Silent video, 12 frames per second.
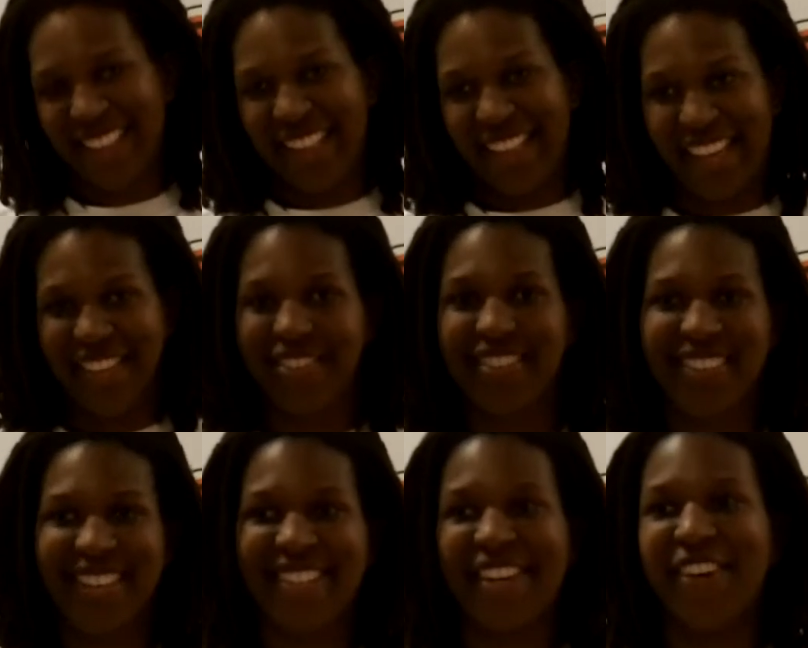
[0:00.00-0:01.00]

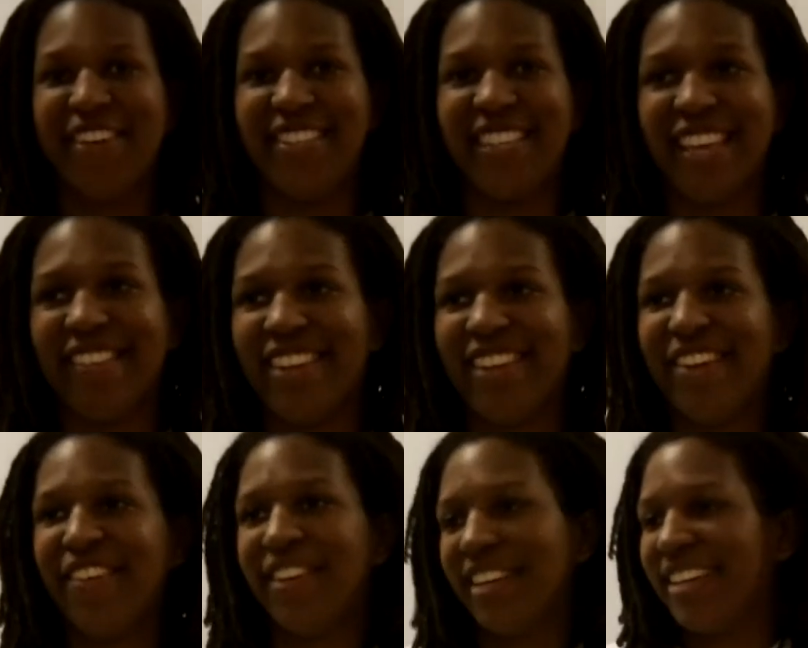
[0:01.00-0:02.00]
That's always a given. You
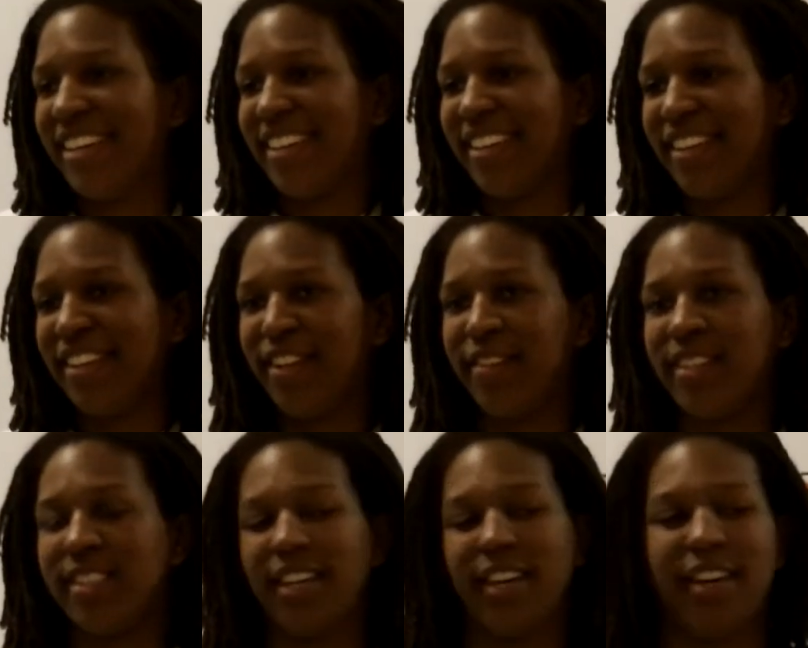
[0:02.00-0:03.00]
don't want
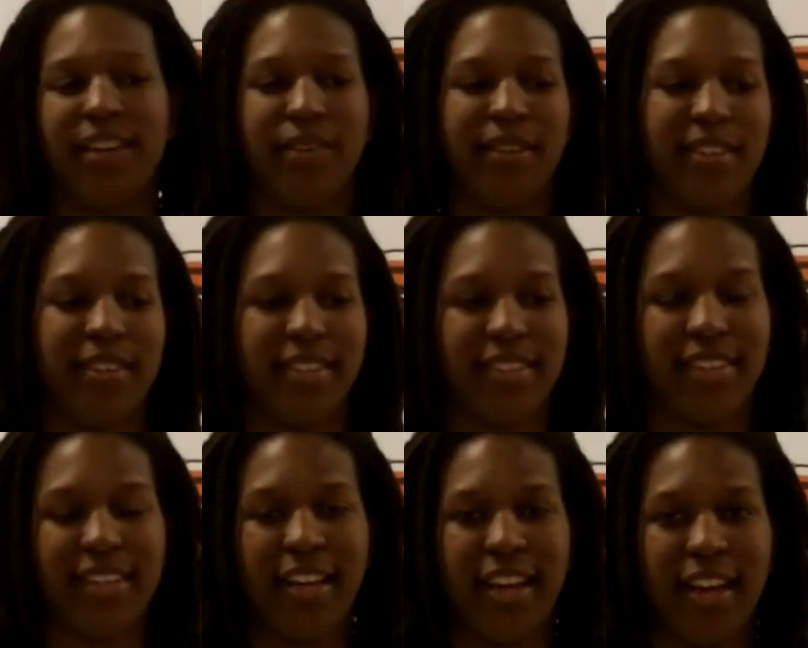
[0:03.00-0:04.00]
to say, oh, well,
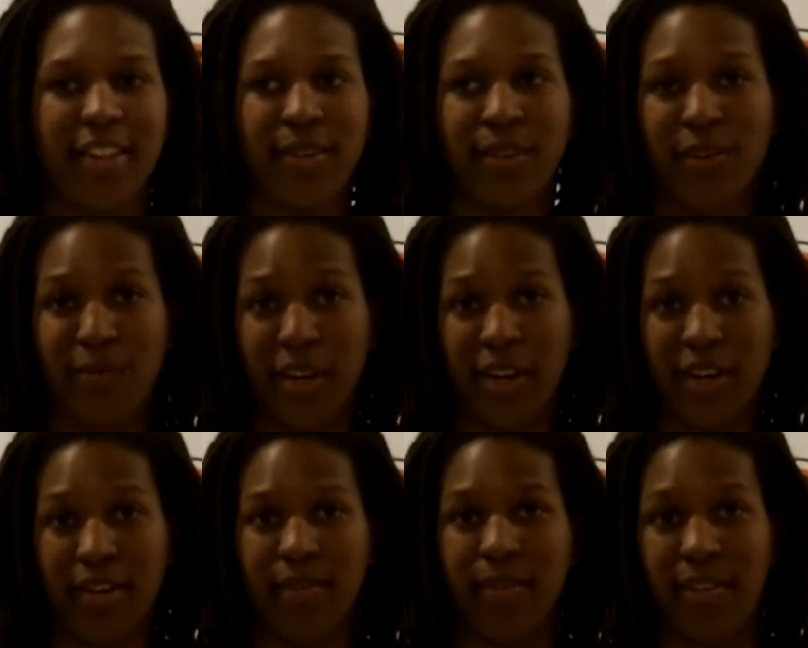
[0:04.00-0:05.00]
I got scored on by
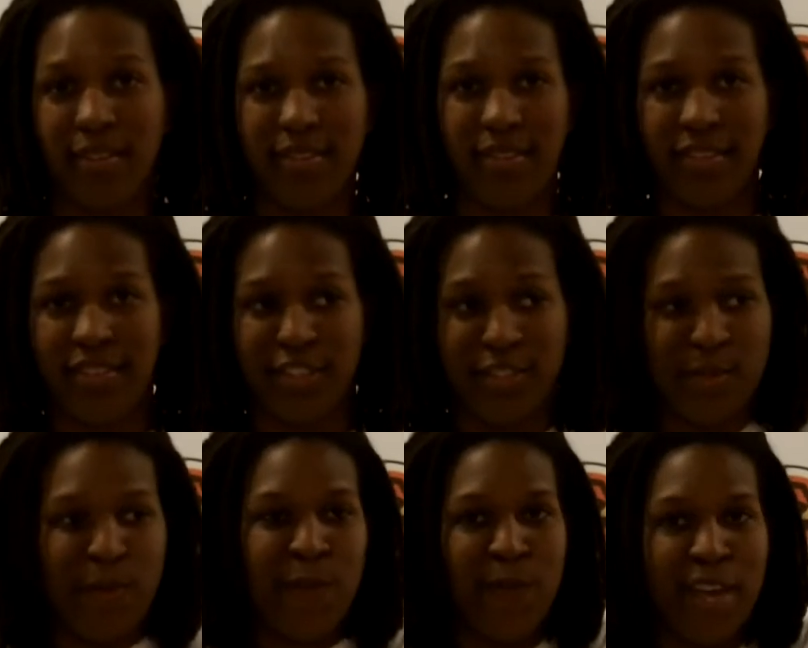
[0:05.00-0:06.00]
her. Well, she
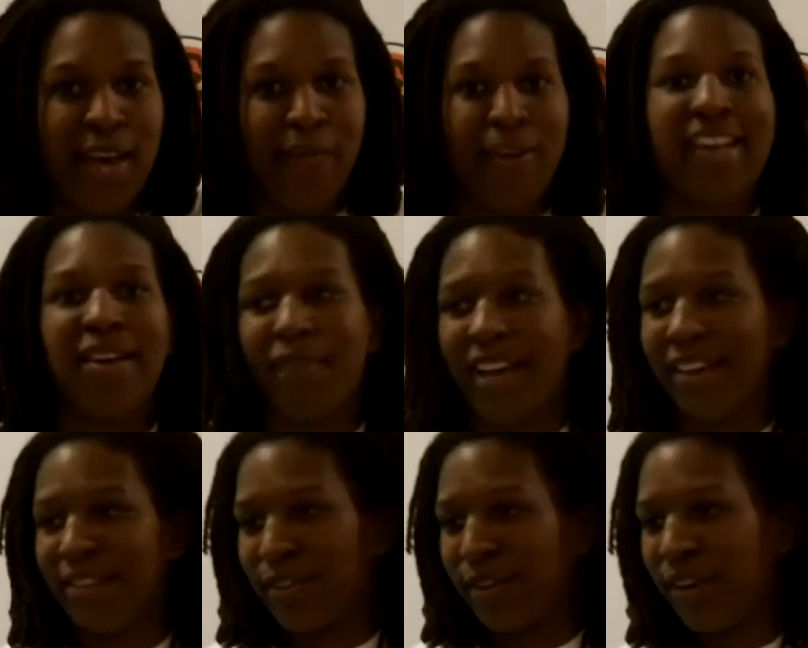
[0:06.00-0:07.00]
scores on me, I want to come back
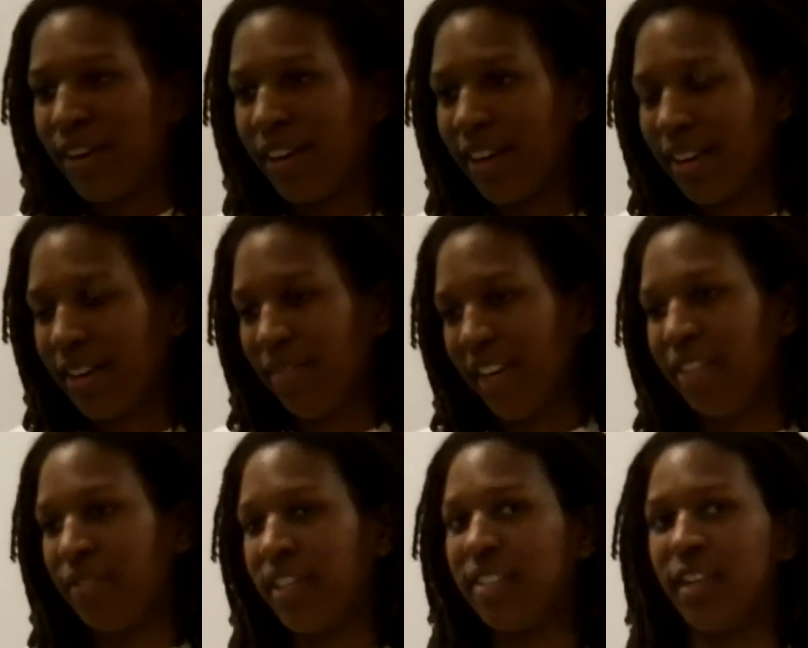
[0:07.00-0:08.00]
and score on her, and
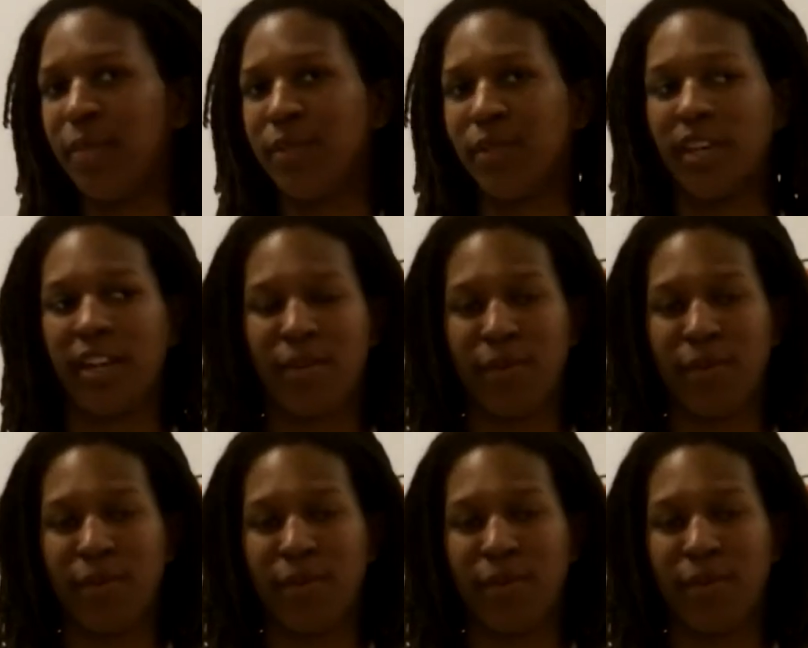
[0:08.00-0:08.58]
vice versa, I'm sure.